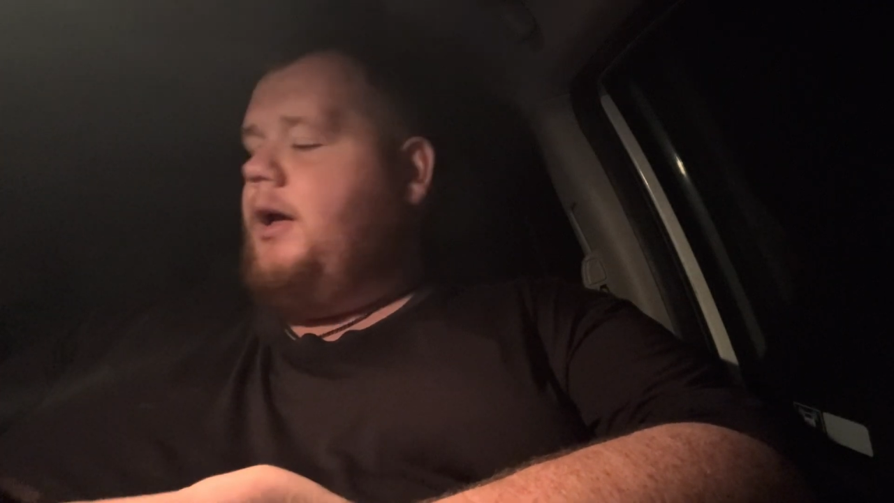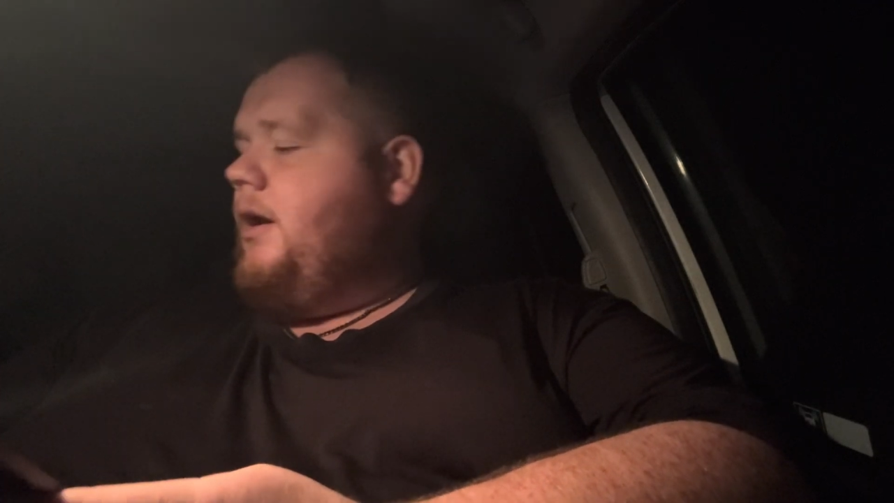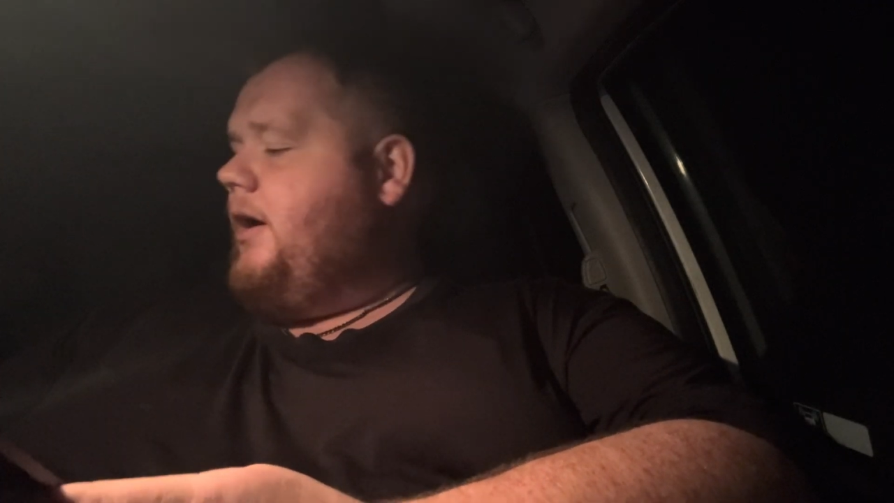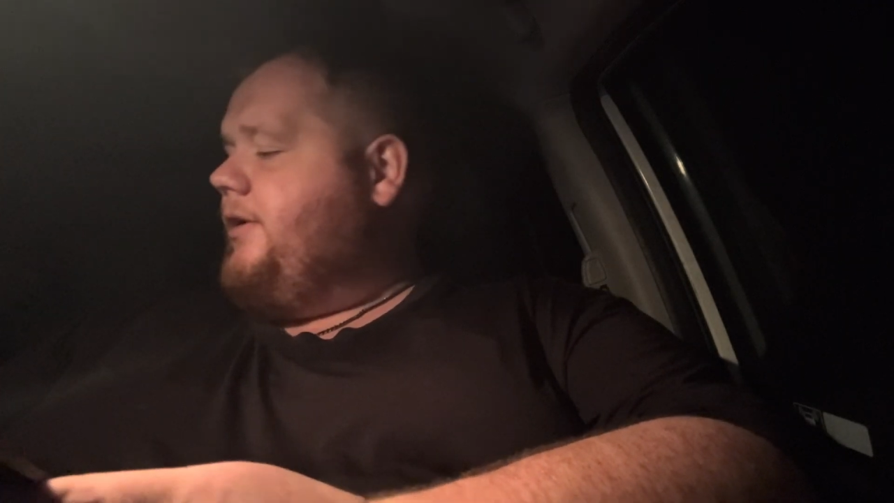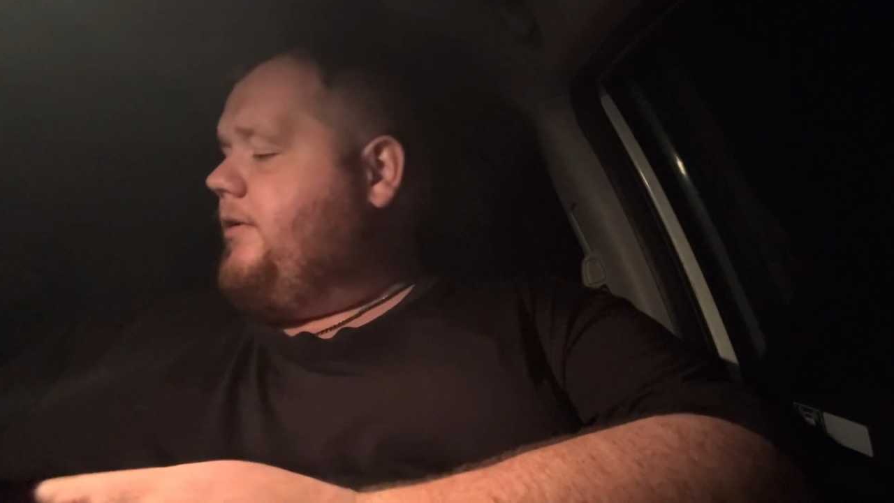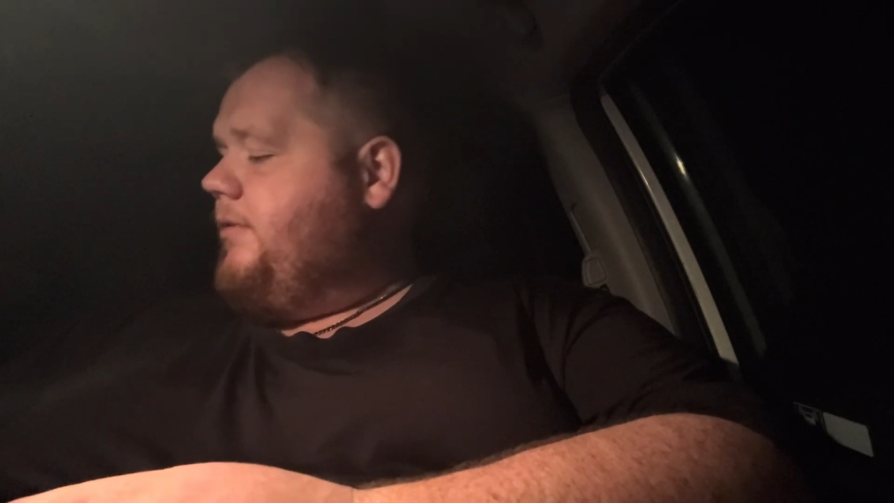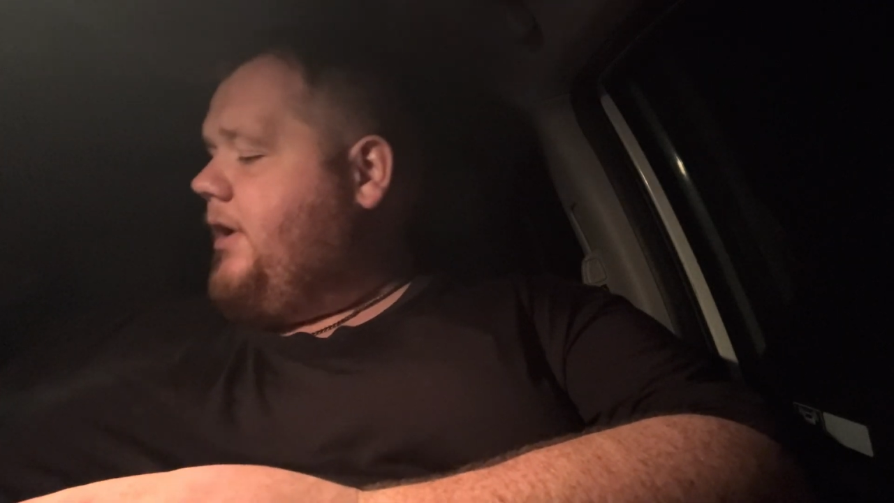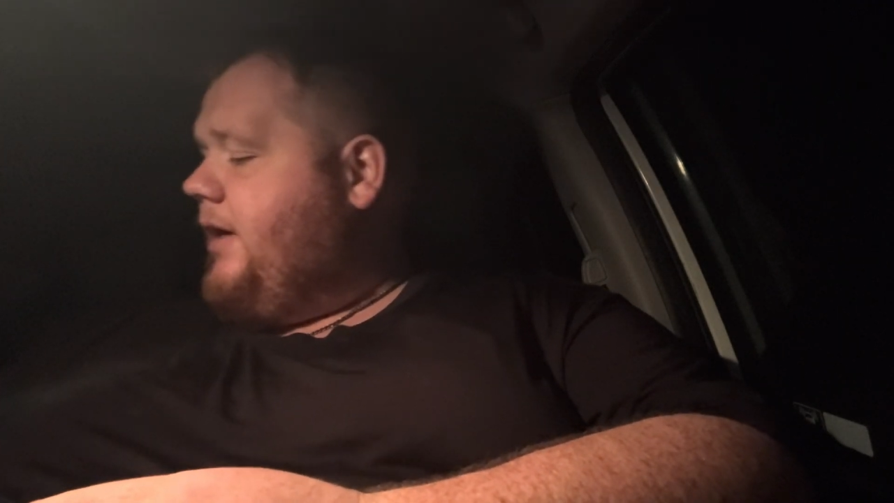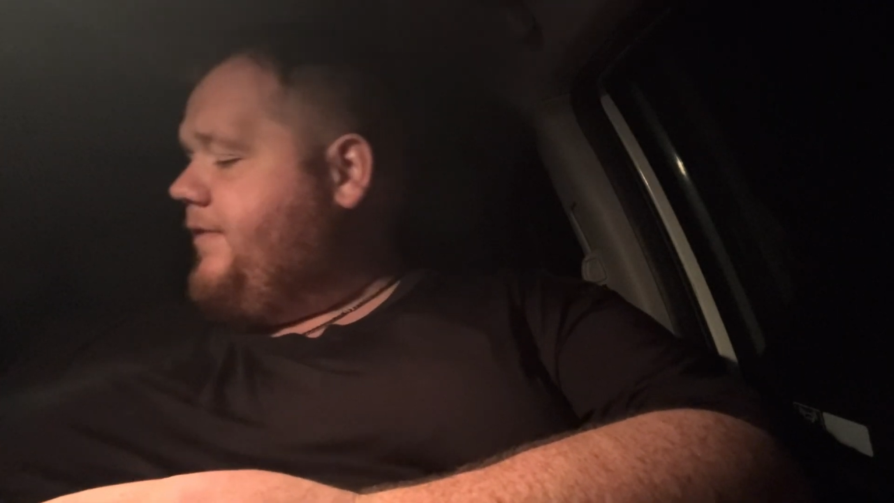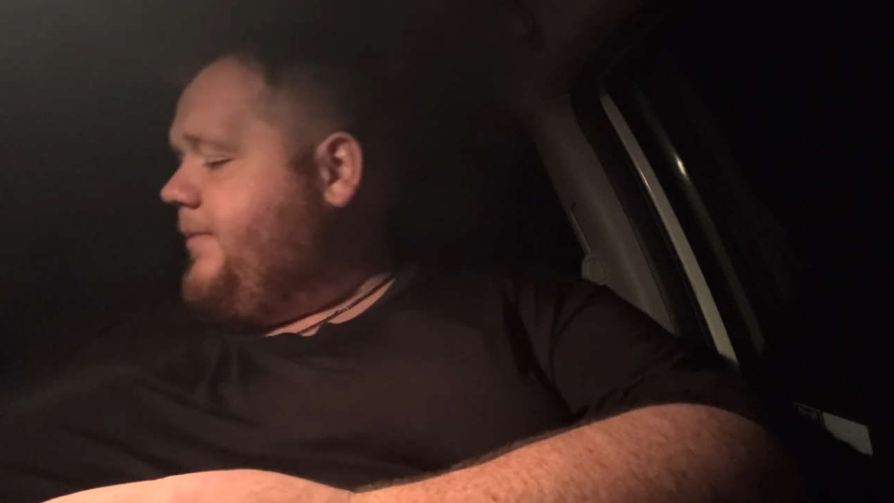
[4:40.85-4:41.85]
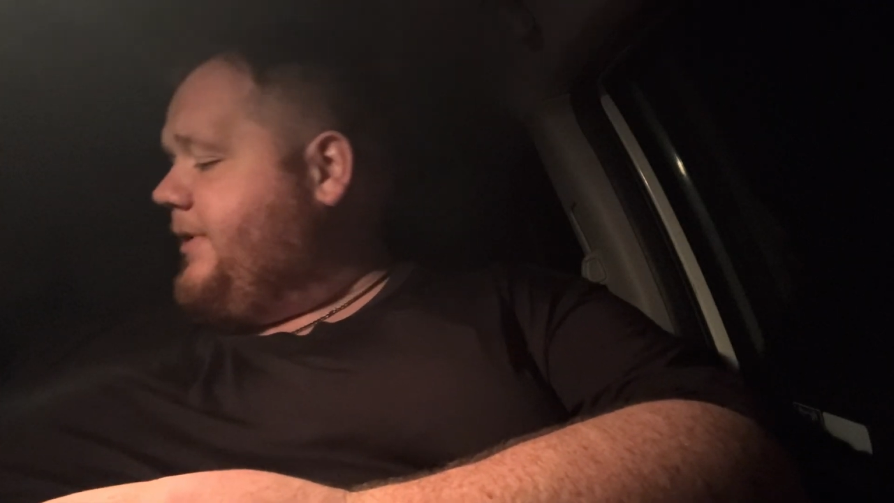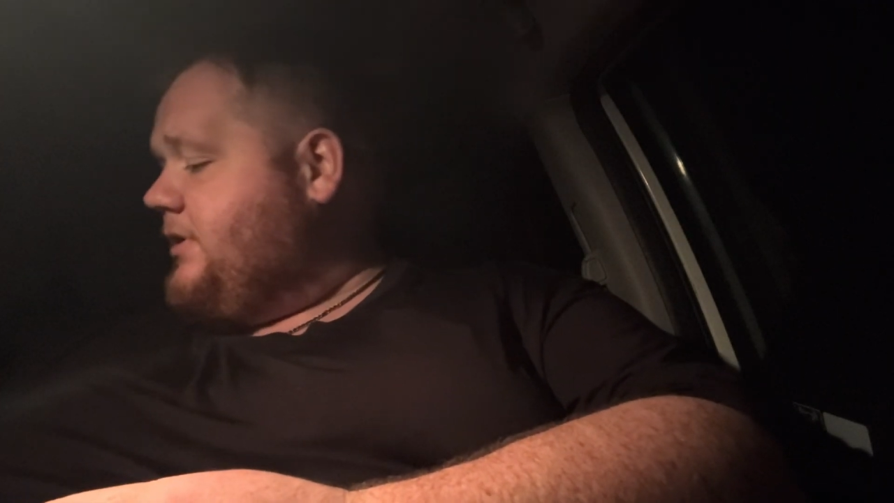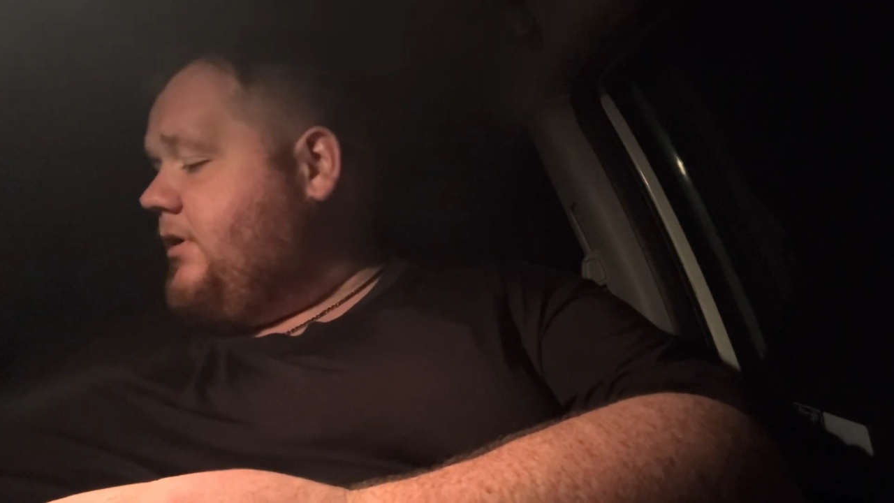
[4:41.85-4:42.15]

and I don't have that because I